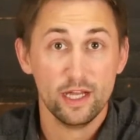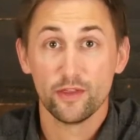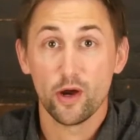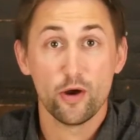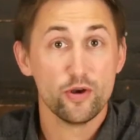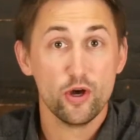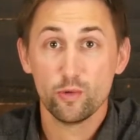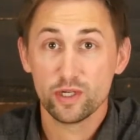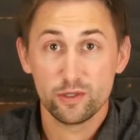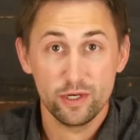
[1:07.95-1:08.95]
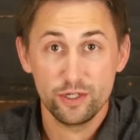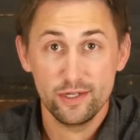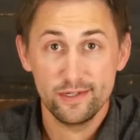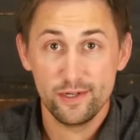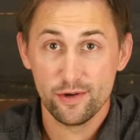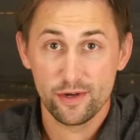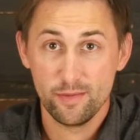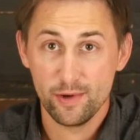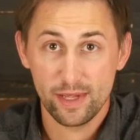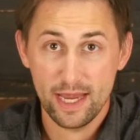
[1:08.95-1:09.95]
There are no restrictions to your
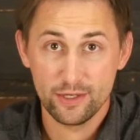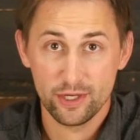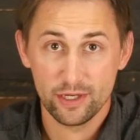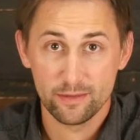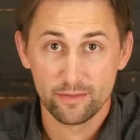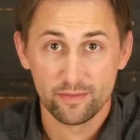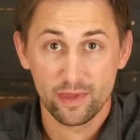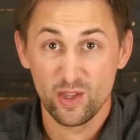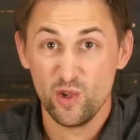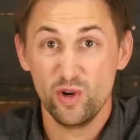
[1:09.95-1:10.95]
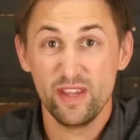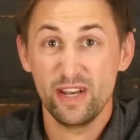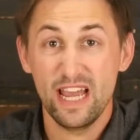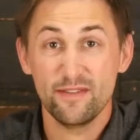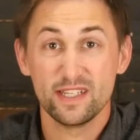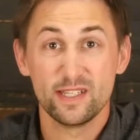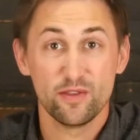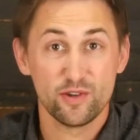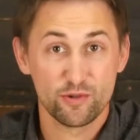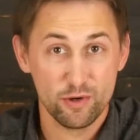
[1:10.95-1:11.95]
communication. You don't even have to tell
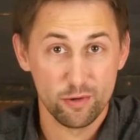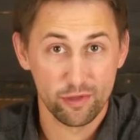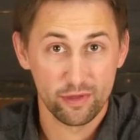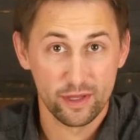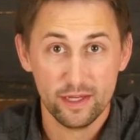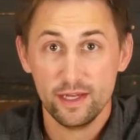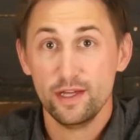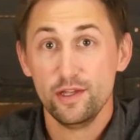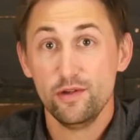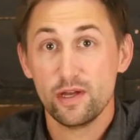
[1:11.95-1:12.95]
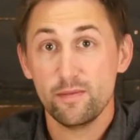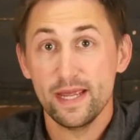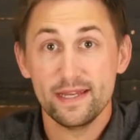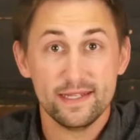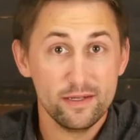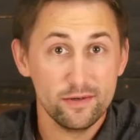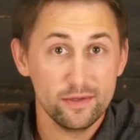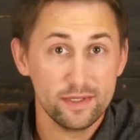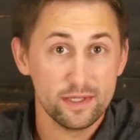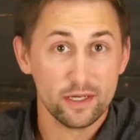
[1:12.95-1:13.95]
the truth. You can make
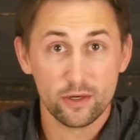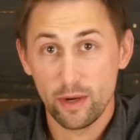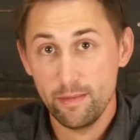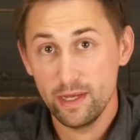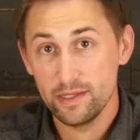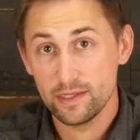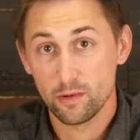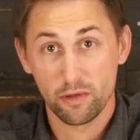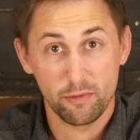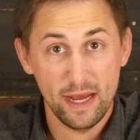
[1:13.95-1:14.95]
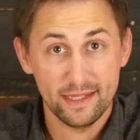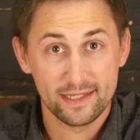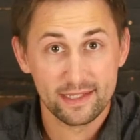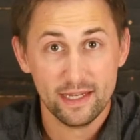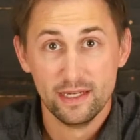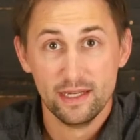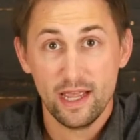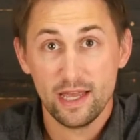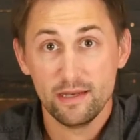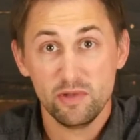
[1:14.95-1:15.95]
deals, agreements, or threats,
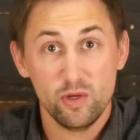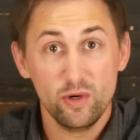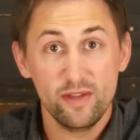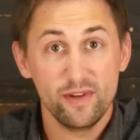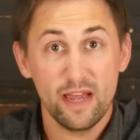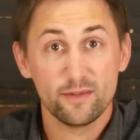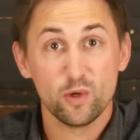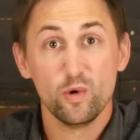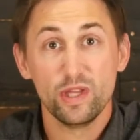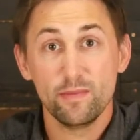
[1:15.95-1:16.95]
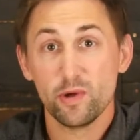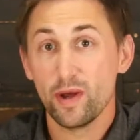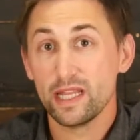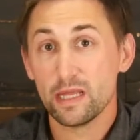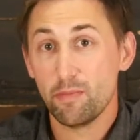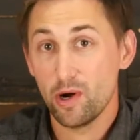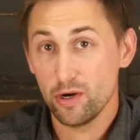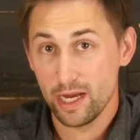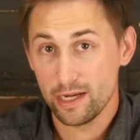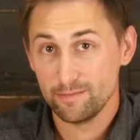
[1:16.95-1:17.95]
and you don't even have to hold up your end of the
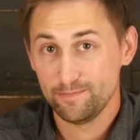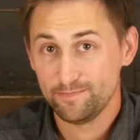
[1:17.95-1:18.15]
bargain.